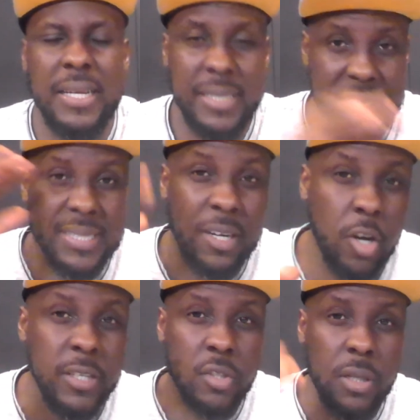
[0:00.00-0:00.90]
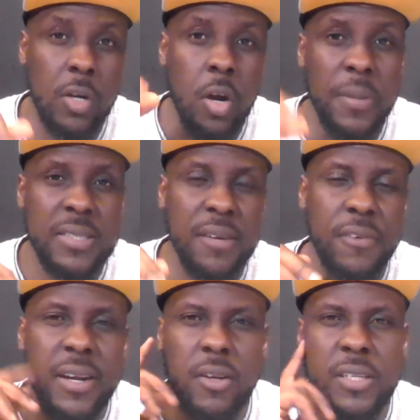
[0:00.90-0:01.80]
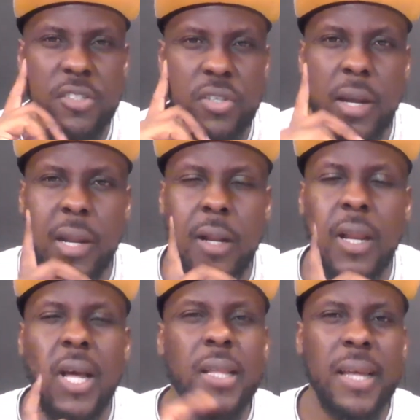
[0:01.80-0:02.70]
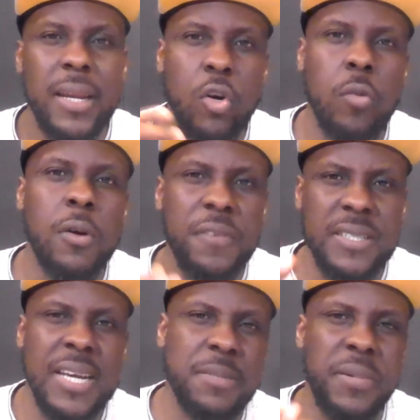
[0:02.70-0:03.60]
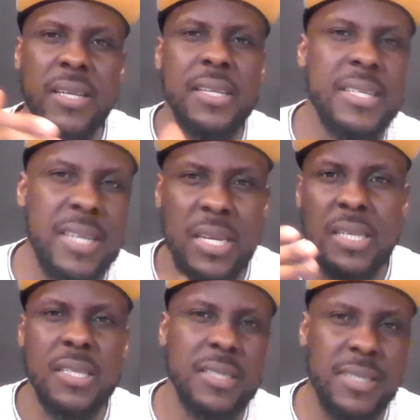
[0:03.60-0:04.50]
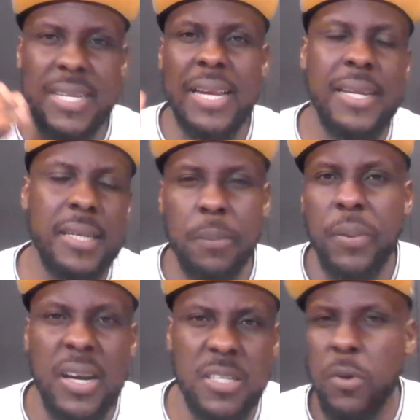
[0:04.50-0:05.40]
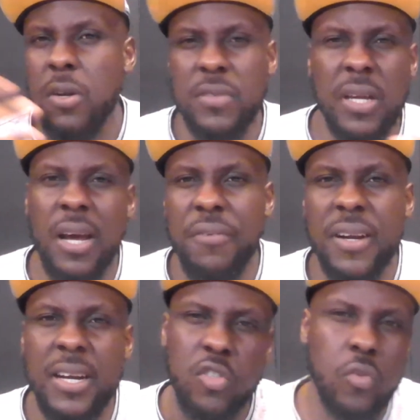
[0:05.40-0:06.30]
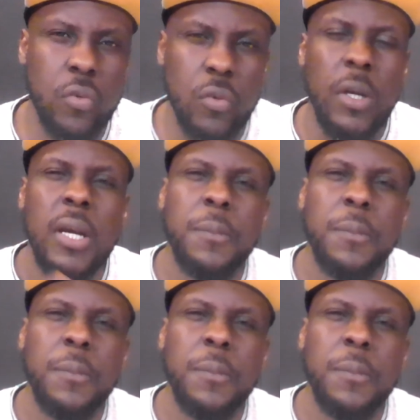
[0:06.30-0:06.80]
this is according to the comments I've read on this channel, that the Home Office has been in selling the passport of South Africa to,